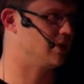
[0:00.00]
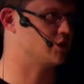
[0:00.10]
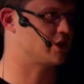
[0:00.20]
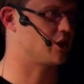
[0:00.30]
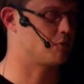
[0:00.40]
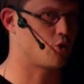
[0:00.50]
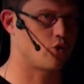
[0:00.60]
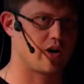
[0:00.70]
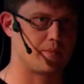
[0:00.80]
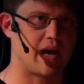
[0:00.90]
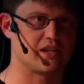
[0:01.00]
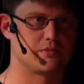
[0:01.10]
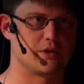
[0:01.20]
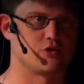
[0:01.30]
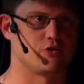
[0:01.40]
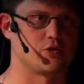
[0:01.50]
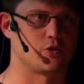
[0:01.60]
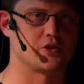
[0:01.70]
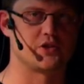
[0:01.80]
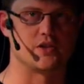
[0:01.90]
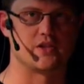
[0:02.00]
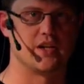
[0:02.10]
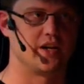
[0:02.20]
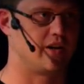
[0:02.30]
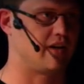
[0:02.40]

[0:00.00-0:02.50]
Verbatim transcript: You know, it's like you're pouring mass amounts of resources